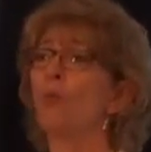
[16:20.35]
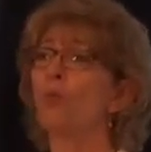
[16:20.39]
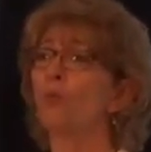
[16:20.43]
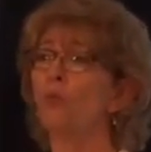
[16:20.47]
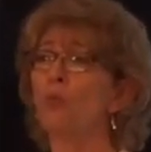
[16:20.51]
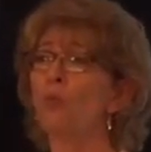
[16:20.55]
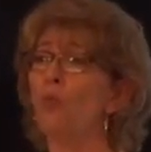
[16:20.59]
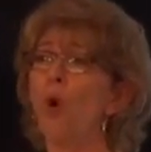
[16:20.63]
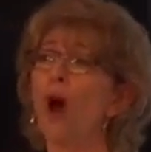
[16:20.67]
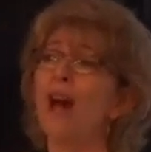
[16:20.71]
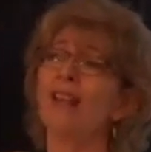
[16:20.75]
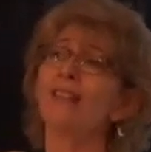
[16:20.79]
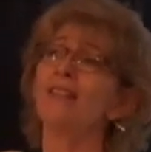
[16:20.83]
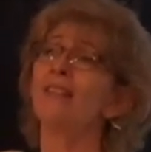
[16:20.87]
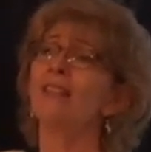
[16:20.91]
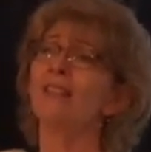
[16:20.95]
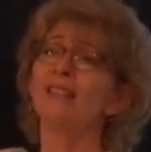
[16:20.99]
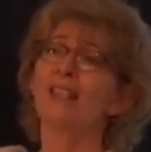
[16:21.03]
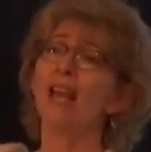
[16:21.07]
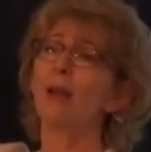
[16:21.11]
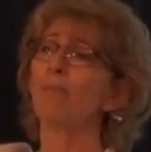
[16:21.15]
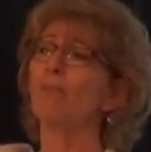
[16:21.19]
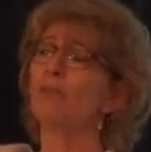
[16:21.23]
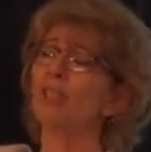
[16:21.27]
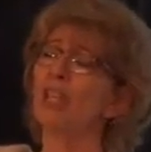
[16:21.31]
one
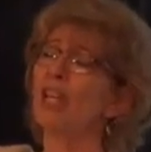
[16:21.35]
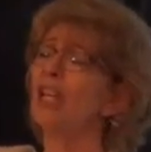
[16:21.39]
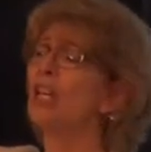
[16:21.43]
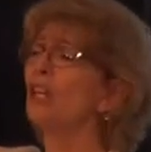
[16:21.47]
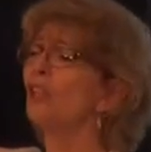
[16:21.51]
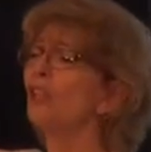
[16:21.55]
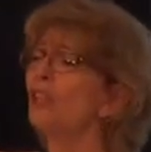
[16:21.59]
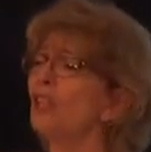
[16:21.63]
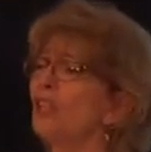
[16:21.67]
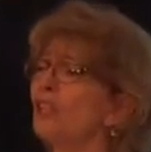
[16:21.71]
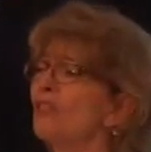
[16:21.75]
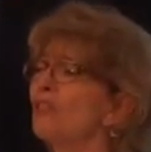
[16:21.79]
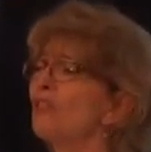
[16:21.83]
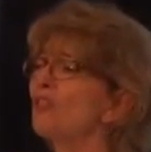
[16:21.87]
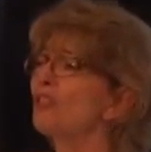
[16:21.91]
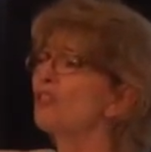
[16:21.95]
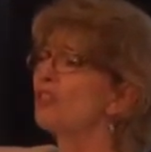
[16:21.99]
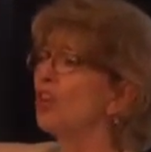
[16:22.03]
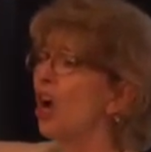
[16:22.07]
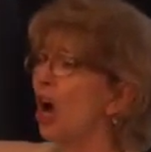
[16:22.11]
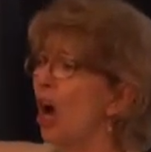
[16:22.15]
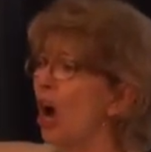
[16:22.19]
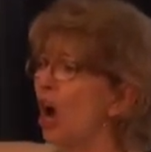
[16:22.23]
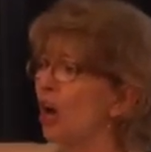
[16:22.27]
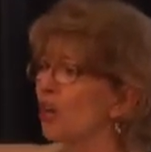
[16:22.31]
septillion
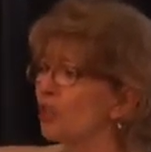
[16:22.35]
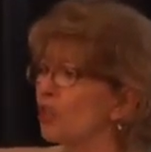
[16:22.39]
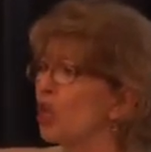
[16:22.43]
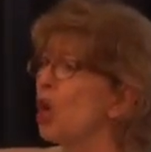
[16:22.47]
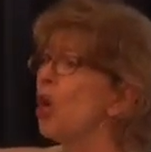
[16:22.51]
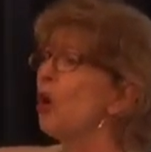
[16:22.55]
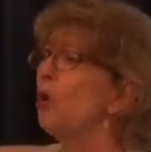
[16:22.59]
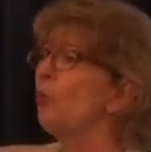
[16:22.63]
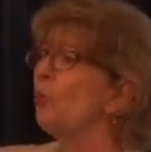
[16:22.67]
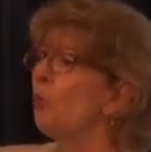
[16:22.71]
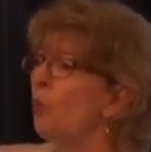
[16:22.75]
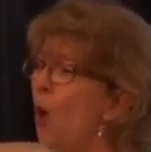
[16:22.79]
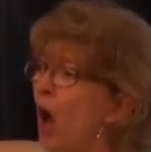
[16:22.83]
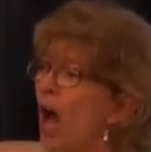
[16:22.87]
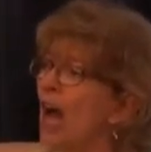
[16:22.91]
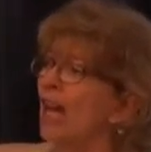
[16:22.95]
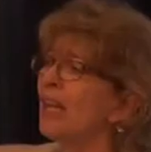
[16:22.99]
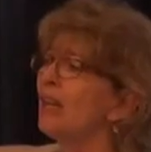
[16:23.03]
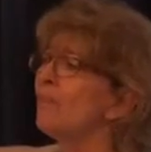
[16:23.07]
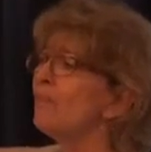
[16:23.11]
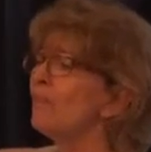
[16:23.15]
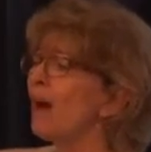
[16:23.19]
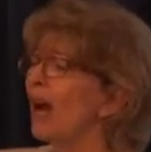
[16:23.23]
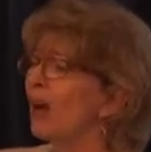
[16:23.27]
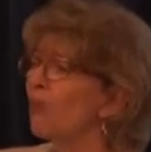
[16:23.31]
stars,
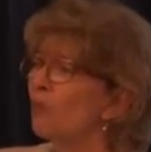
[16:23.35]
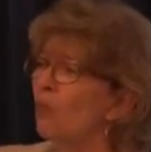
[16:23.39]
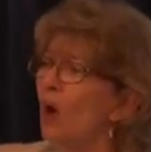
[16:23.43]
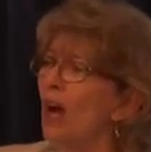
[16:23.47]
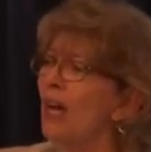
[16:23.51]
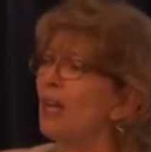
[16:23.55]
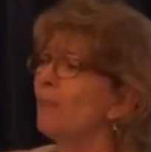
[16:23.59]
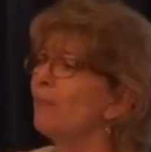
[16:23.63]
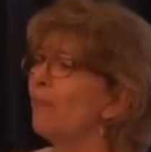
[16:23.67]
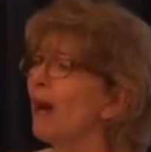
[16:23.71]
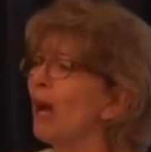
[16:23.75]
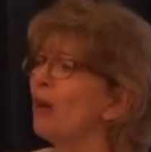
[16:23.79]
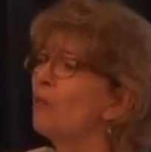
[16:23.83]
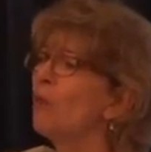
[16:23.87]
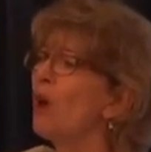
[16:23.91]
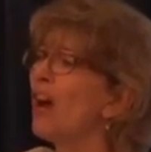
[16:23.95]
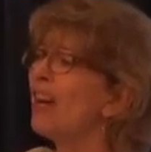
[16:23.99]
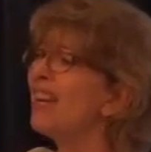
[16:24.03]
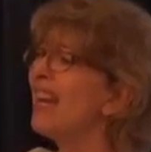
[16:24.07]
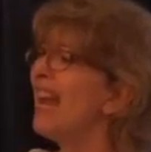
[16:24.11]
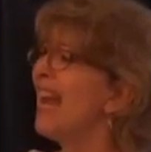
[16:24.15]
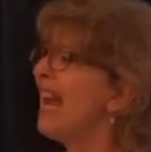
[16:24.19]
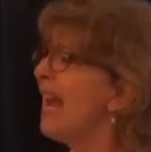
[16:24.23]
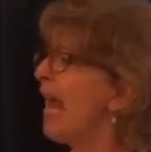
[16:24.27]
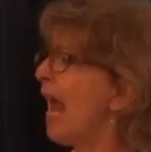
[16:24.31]
one by one by
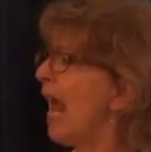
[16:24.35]
one,